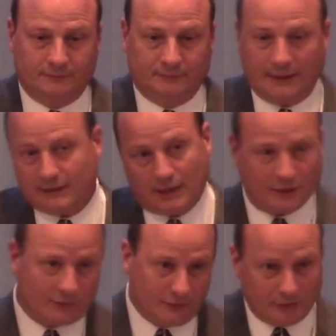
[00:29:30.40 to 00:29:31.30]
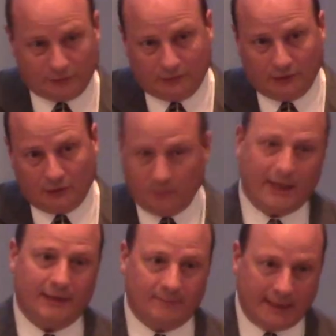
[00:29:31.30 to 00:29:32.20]
That's not true. You
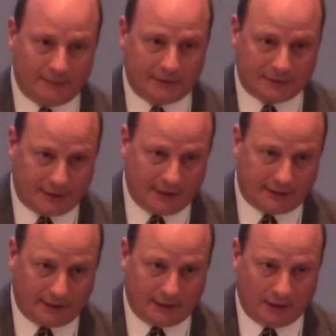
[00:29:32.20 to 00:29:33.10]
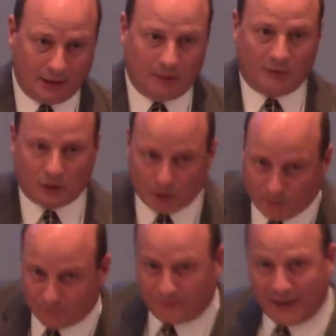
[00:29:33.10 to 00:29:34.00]
may have made a mistake there, but your
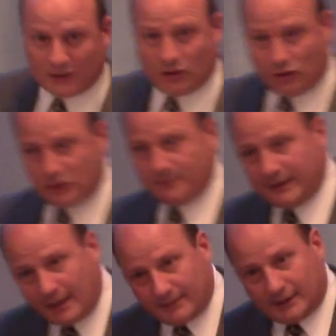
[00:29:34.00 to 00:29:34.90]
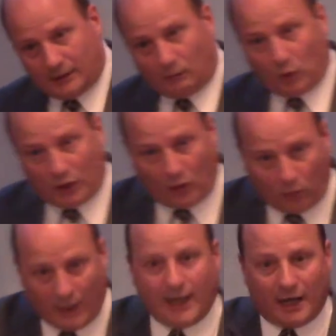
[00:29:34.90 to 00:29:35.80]
perfection, you're just becoming more
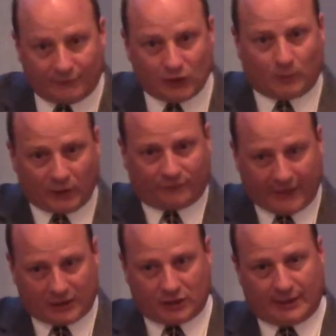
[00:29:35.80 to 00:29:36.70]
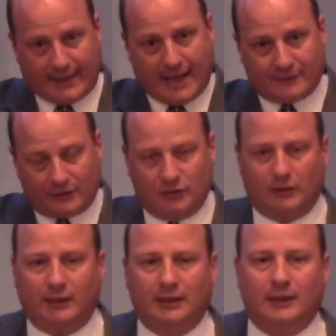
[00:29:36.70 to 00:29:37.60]
aware of your perfection and how to do
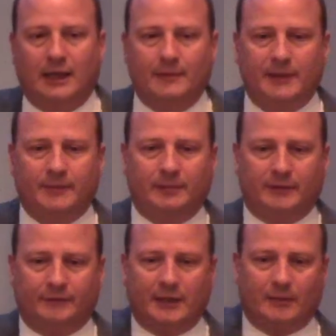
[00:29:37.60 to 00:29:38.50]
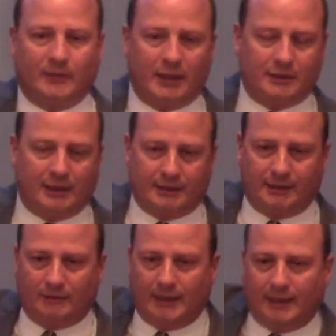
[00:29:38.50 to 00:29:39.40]
it. How many people have done a project? I
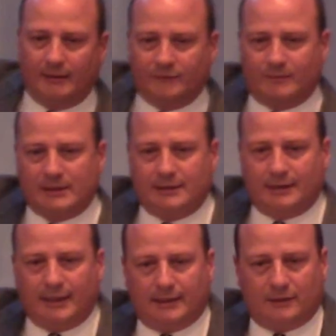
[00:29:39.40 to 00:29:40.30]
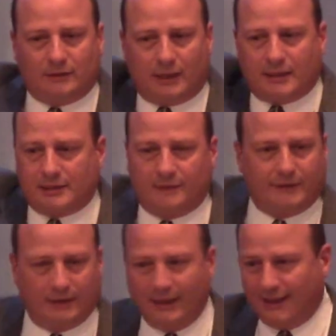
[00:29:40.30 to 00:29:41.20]
know I have, especially lately, doing a lot of
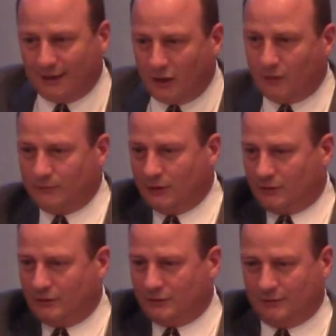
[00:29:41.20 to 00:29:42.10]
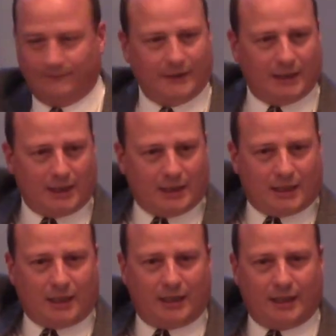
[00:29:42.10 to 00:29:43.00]
stuff at home. Cool.
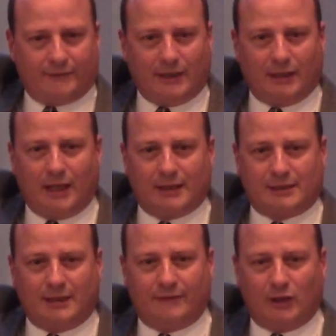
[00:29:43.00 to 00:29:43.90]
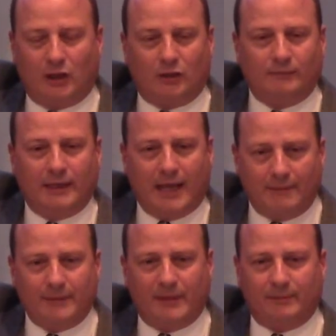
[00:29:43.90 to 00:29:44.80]
Have done a lot of stuff at home. How
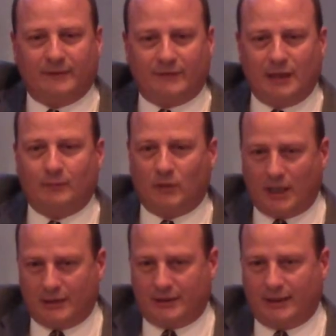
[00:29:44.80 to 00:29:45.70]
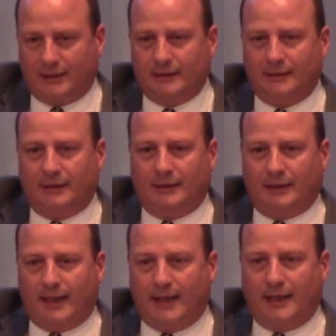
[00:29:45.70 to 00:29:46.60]
many people have done a project
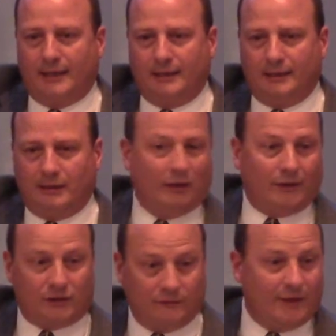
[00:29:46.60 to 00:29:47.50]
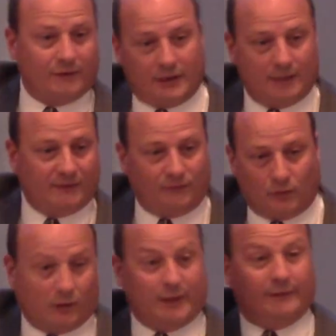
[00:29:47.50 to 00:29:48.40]
and that you've never done
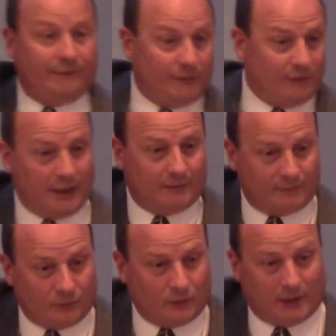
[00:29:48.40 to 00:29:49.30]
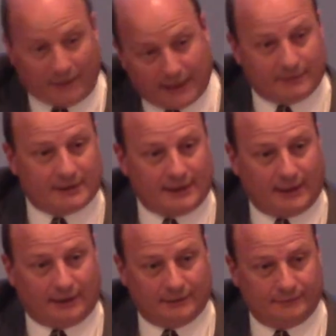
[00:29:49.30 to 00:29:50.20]
before, or even if you've done it before and made a
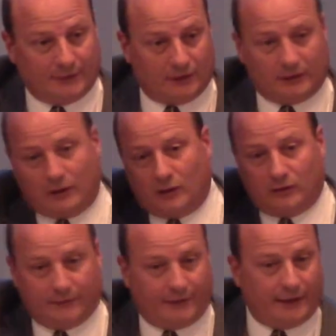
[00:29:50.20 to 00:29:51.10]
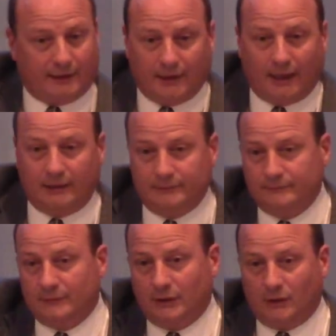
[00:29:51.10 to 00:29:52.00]
mistake? Home thing, yeah.
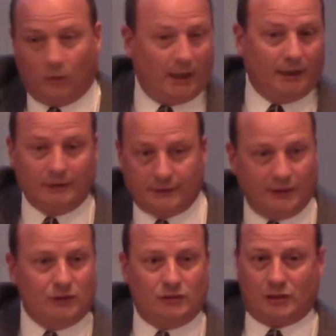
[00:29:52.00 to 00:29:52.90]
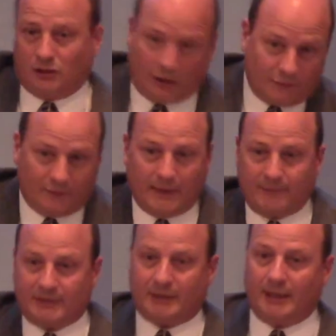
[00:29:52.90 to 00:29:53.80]
Well, didn't you just learn from
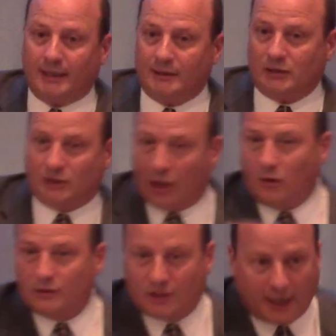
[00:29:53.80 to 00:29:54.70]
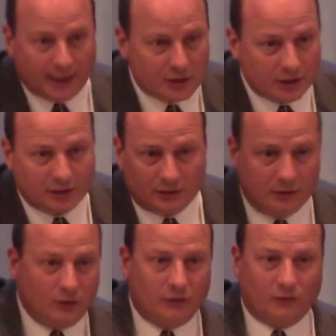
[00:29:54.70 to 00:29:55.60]
that mistake and just go and change it and
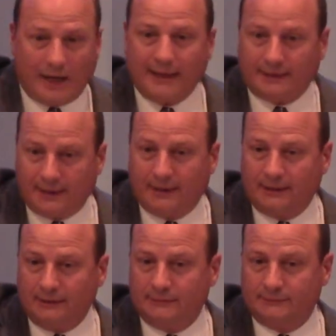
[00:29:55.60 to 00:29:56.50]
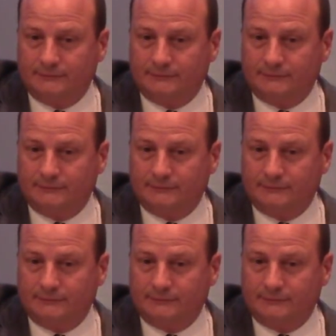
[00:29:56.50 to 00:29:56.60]
do the right thing?